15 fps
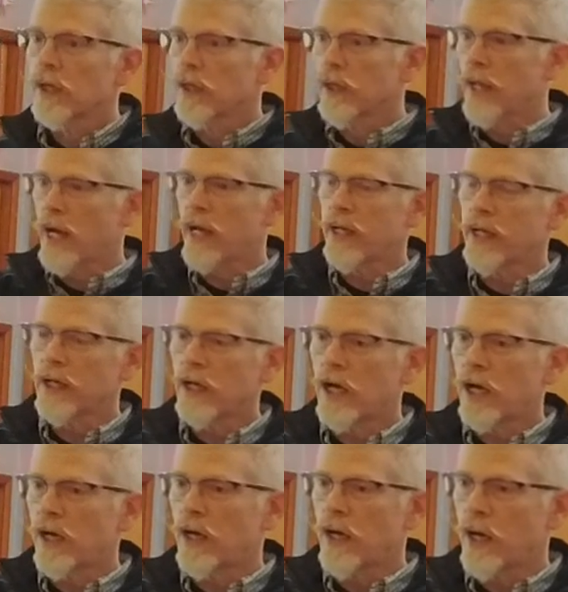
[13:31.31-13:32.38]
like
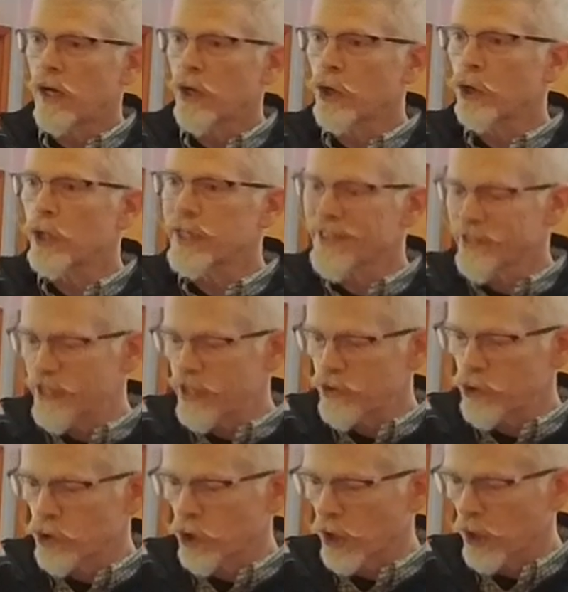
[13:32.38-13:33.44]
a, a good
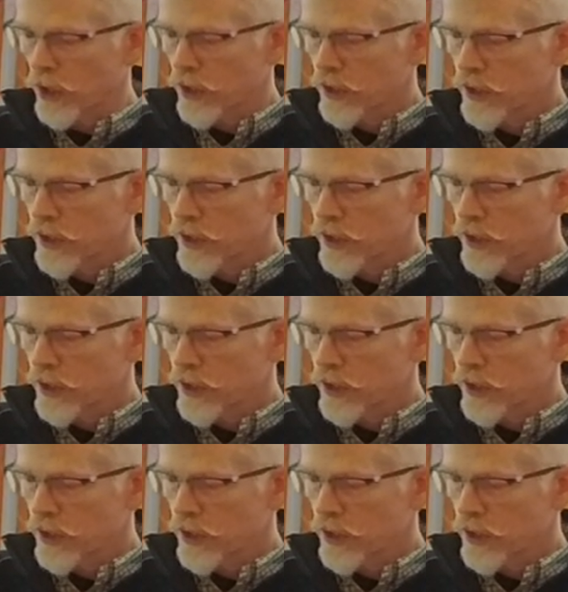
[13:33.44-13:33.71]
sister.